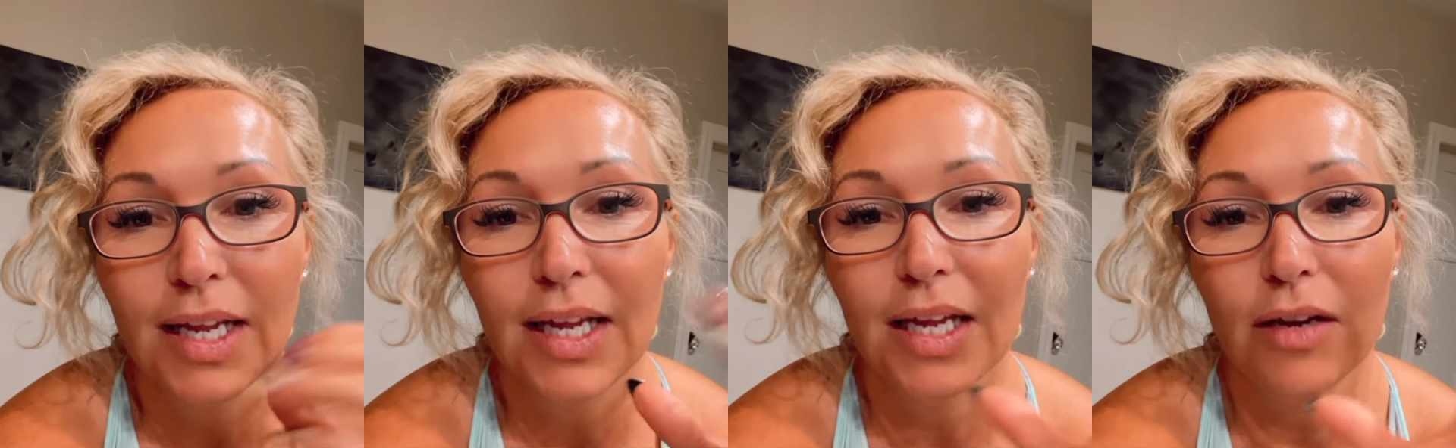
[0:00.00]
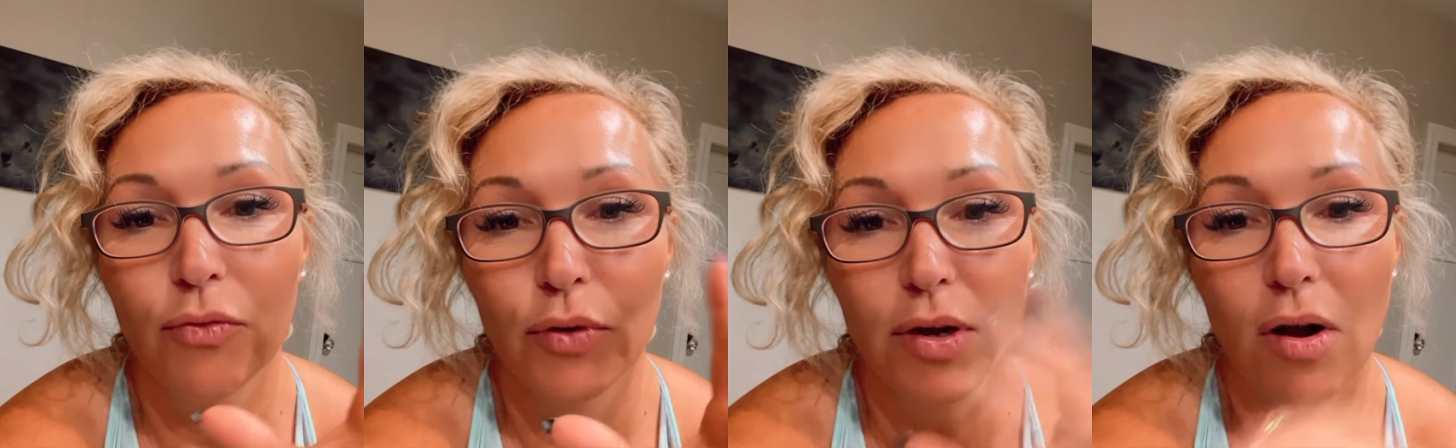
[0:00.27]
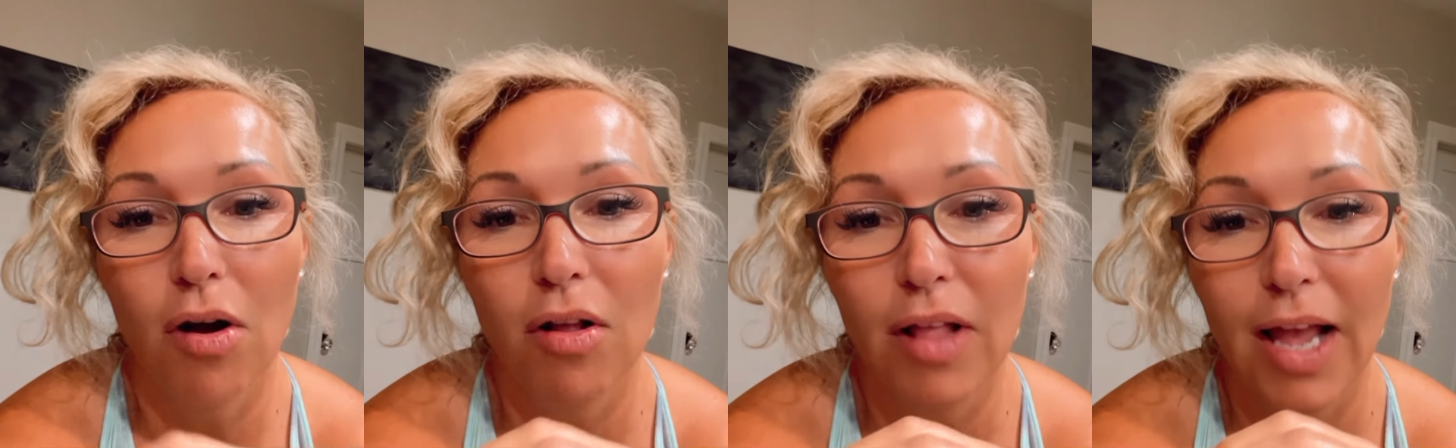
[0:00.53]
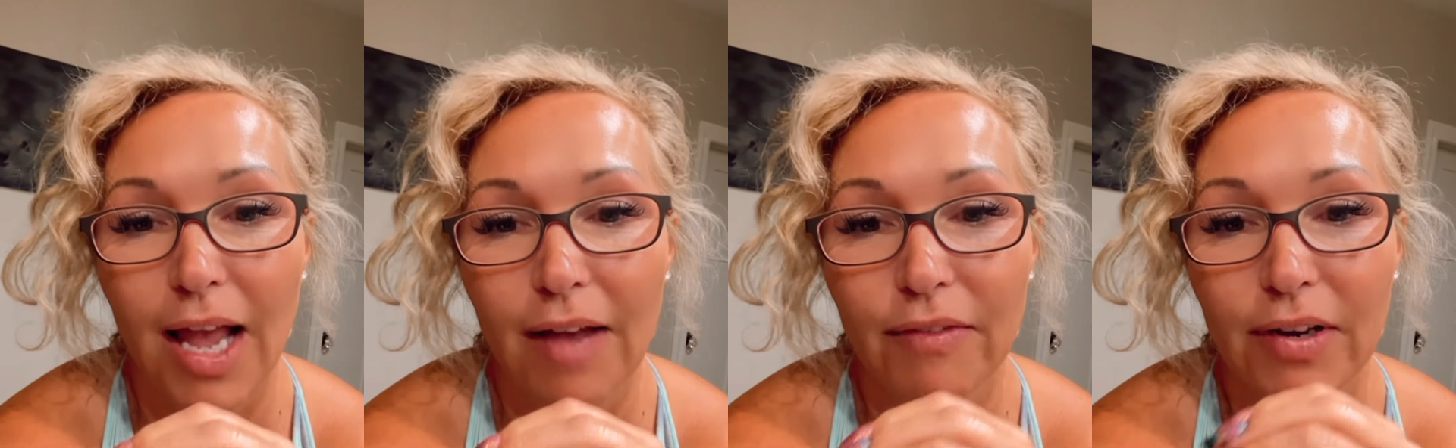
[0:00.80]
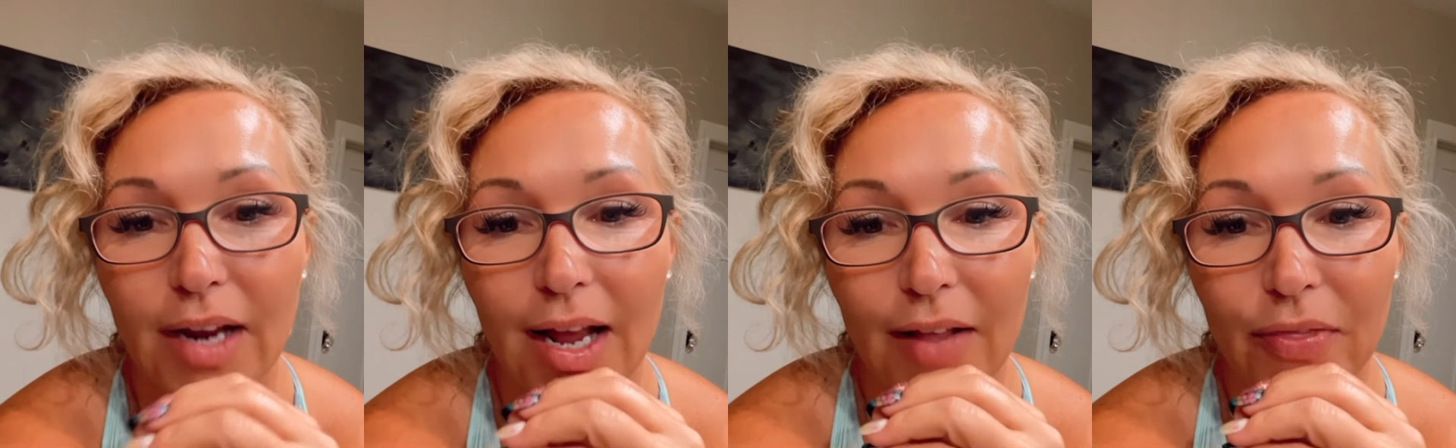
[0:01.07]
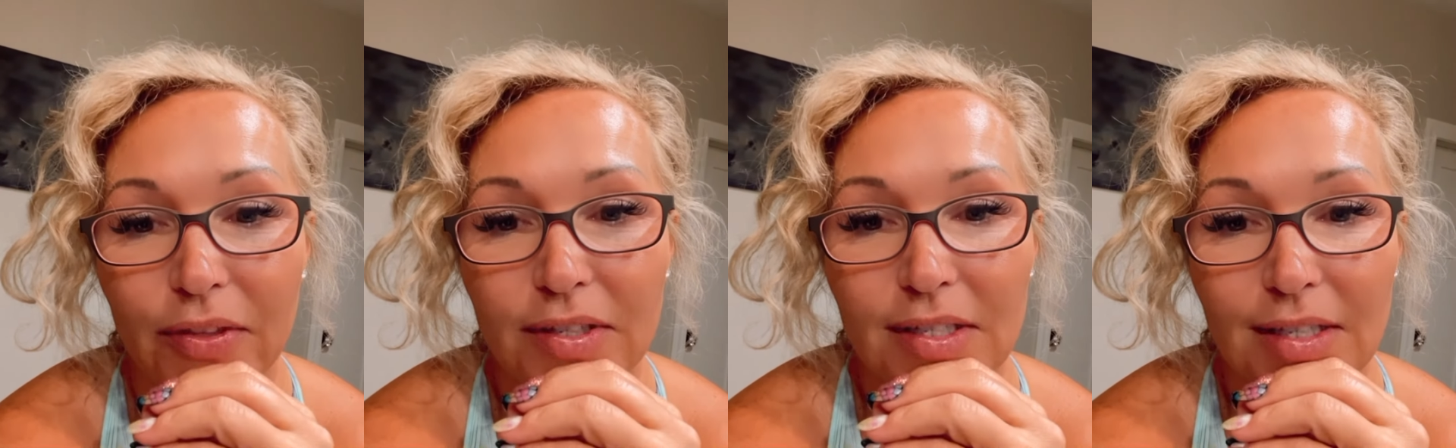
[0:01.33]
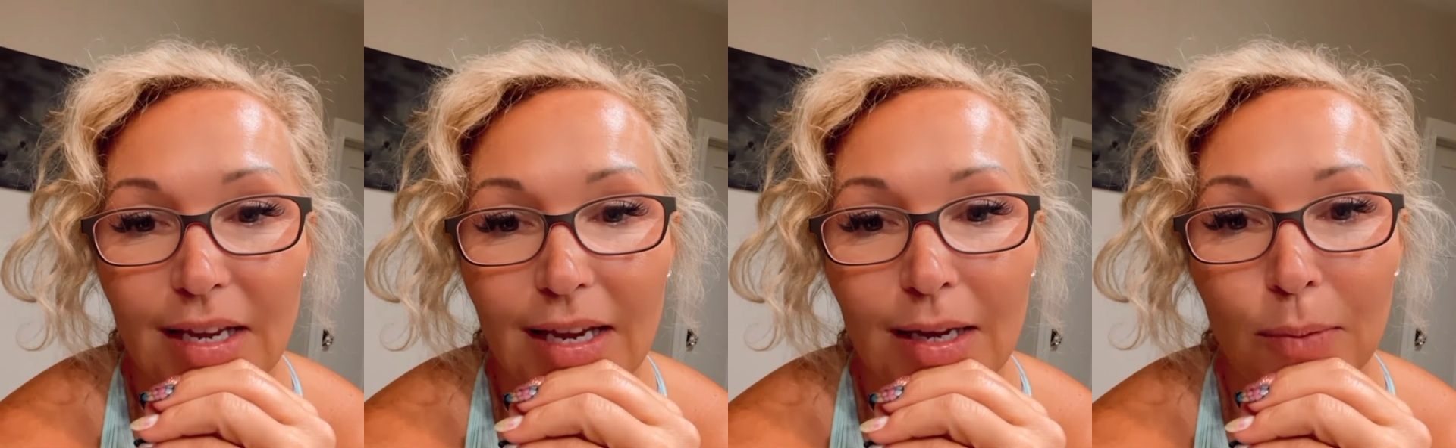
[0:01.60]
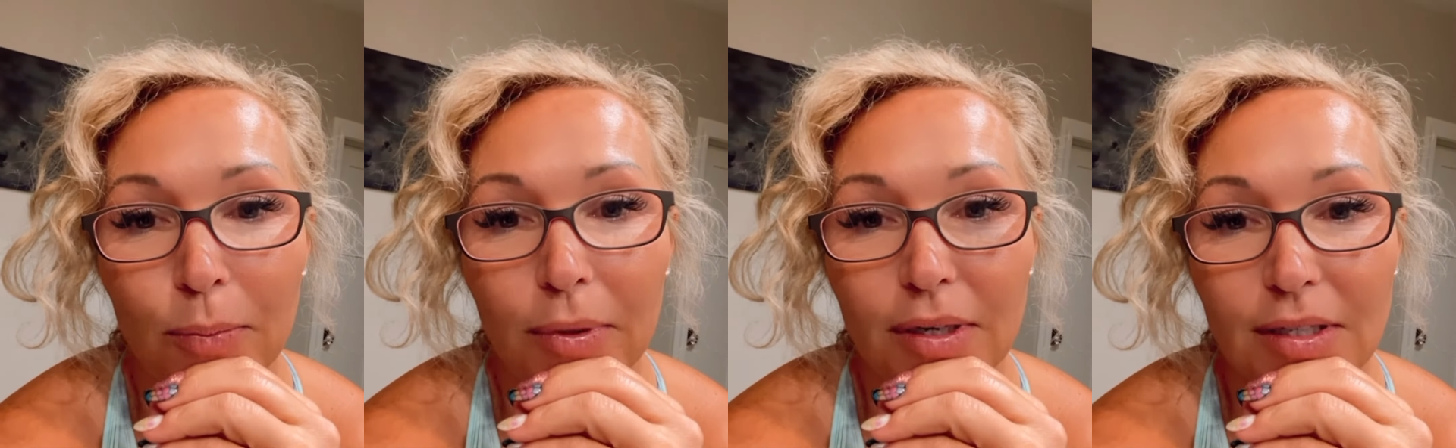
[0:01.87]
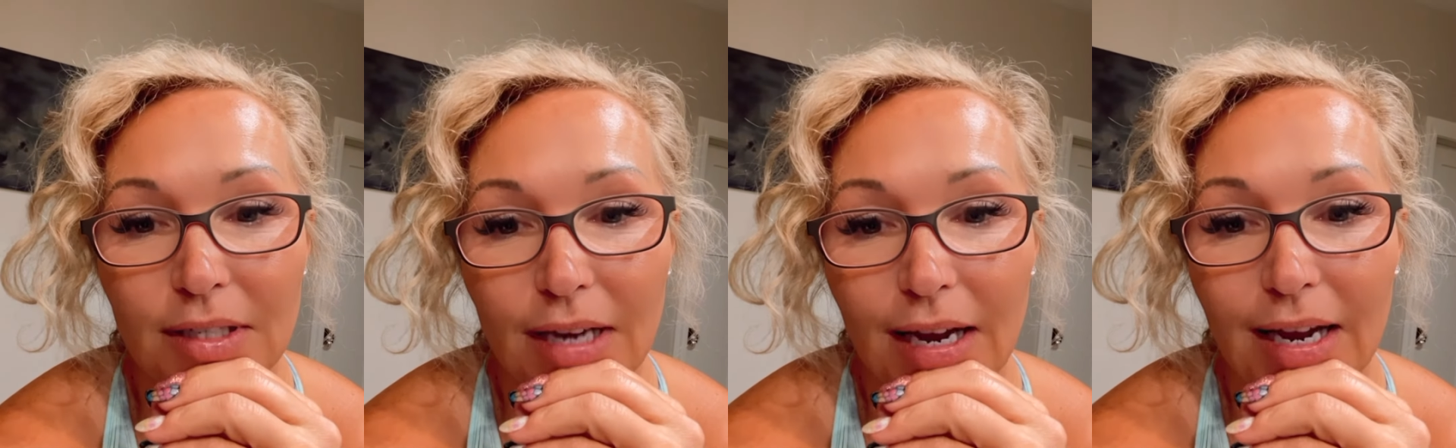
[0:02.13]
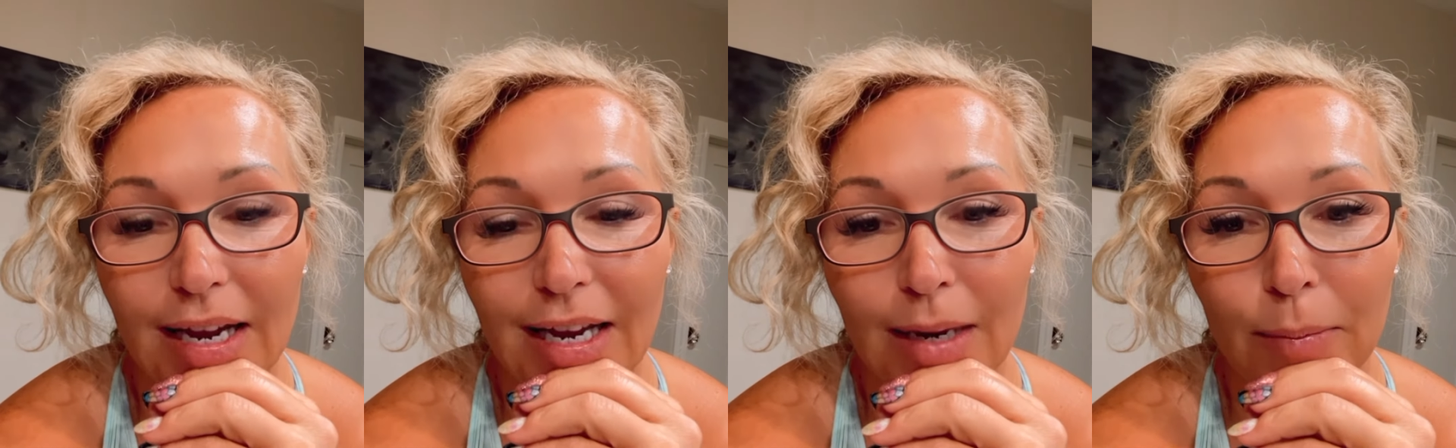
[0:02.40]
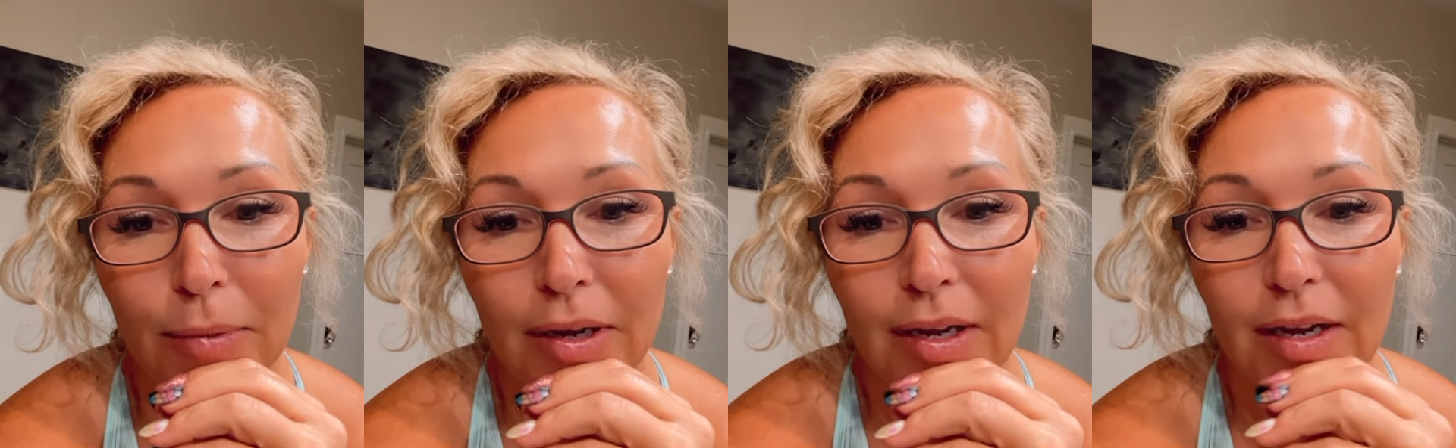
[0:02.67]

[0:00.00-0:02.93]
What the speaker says: if we all have it at the same time.